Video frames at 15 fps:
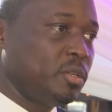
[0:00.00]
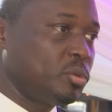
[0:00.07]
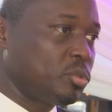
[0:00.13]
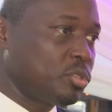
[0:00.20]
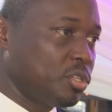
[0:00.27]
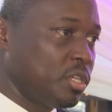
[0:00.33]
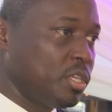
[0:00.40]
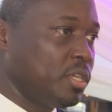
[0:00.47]
to
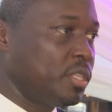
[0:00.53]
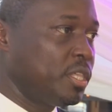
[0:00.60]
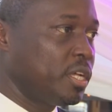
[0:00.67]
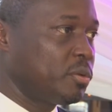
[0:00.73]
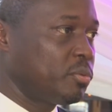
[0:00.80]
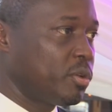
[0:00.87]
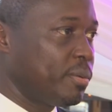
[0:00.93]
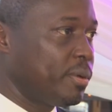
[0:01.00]
see
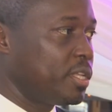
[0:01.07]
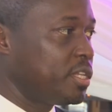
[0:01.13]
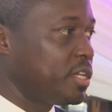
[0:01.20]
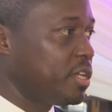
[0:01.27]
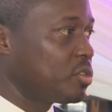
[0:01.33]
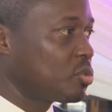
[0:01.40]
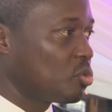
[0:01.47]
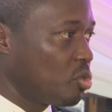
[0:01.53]
that Bwebajja
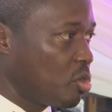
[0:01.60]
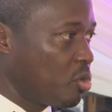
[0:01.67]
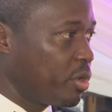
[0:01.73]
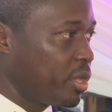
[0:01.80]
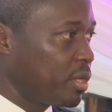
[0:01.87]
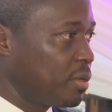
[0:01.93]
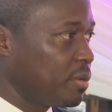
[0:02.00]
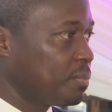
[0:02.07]
is
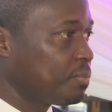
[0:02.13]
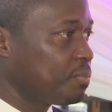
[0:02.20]
growing